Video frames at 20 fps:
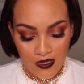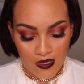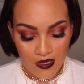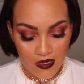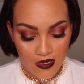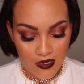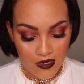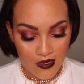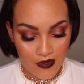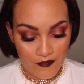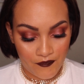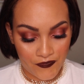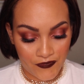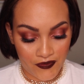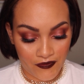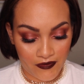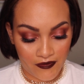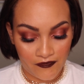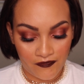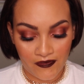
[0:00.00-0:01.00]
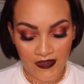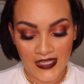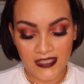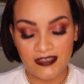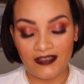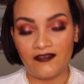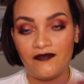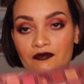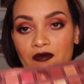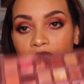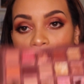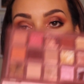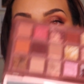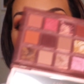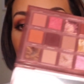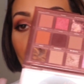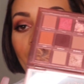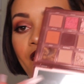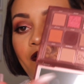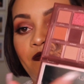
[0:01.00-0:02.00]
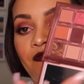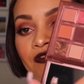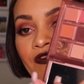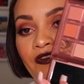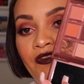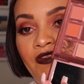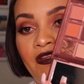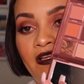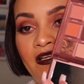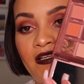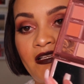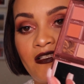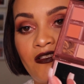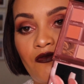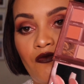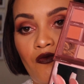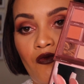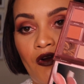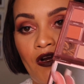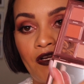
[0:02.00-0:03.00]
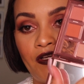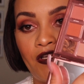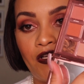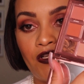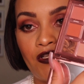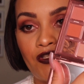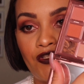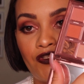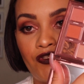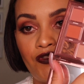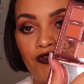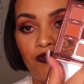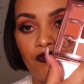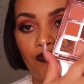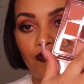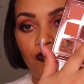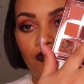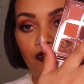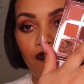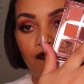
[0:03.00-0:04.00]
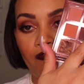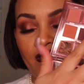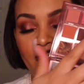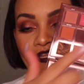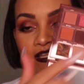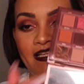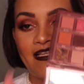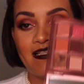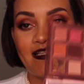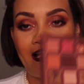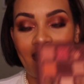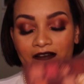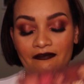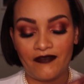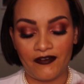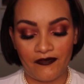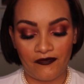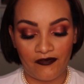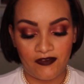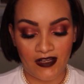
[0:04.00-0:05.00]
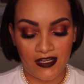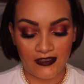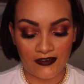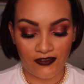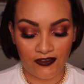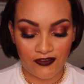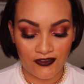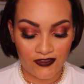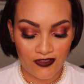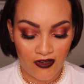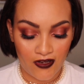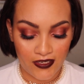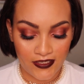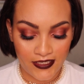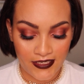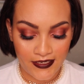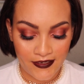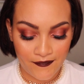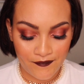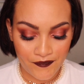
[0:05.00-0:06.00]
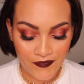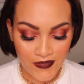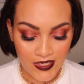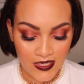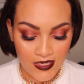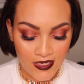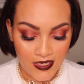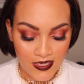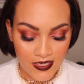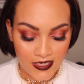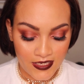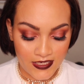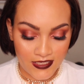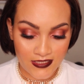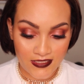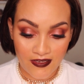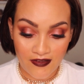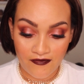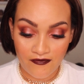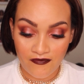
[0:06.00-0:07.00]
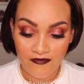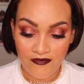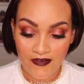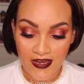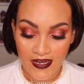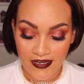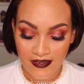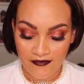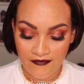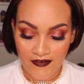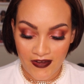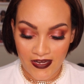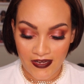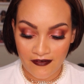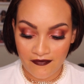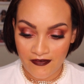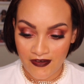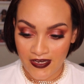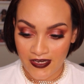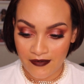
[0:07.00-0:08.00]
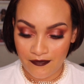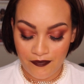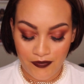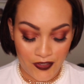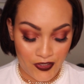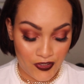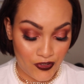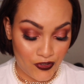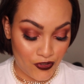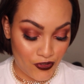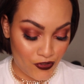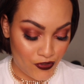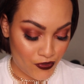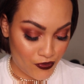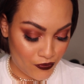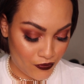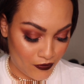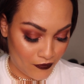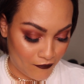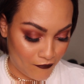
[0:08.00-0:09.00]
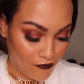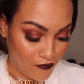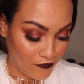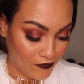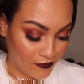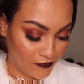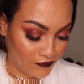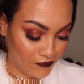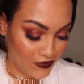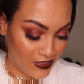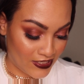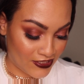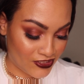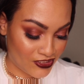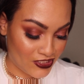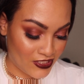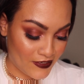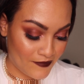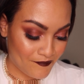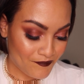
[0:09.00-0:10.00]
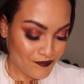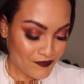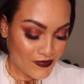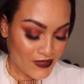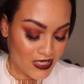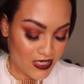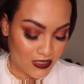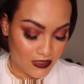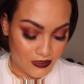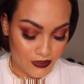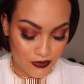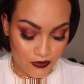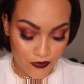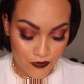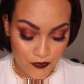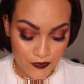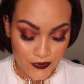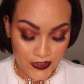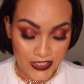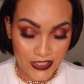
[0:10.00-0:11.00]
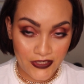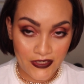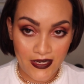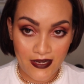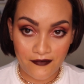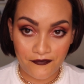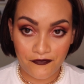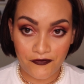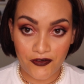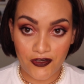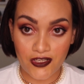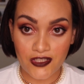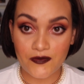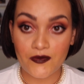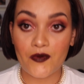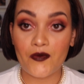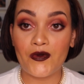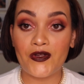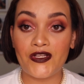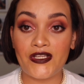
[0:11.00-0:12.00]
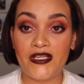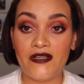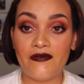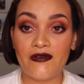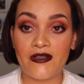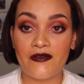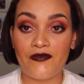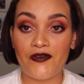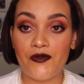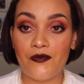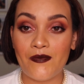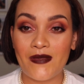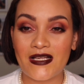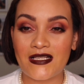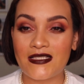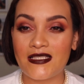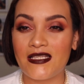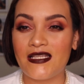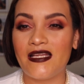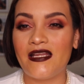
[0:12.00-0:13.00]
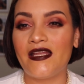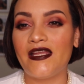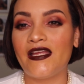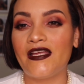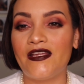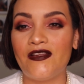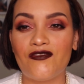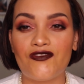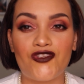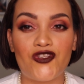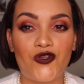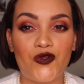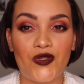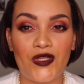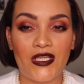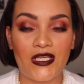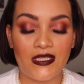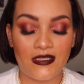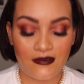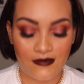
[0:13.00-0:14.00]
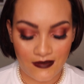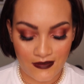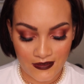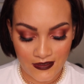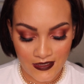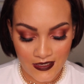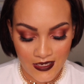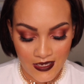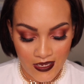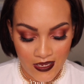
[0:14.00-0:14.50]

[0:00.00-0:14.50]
Um, the reflective marble creams are this. One, two, three. These have reflectors on it. It is a very, very, very beautiful reflection. A little weird at first, but when even if you mix it in, it gives you this